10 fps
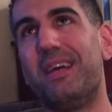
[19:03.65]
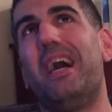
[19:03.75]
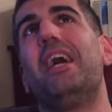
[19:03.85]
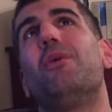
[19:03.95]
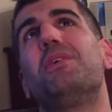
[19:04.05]

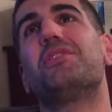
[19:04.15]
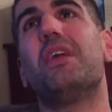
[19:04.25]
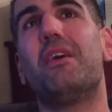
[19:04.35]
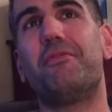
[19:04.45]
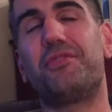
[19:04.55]
I always
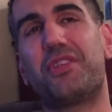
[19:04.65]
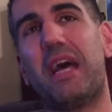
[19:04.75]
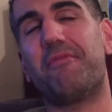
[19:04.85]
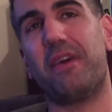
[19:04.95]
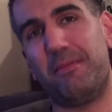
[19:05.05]
love
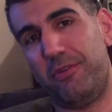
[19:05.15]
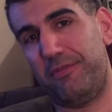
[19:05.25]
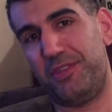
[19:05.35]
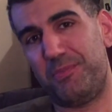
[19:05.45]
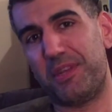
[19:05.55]
sci-fi
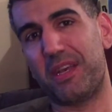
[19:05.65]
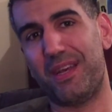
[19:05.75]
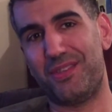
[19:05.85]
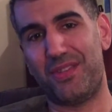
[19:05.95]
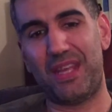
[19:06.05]
movies
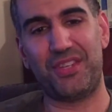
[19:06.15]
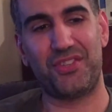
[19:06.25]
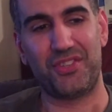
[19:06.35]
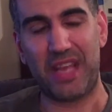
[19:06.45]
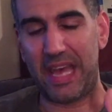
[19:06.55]
because they
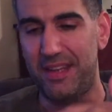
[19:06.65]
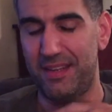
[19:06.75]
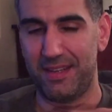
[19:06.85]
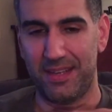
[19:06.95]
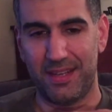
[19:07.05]
set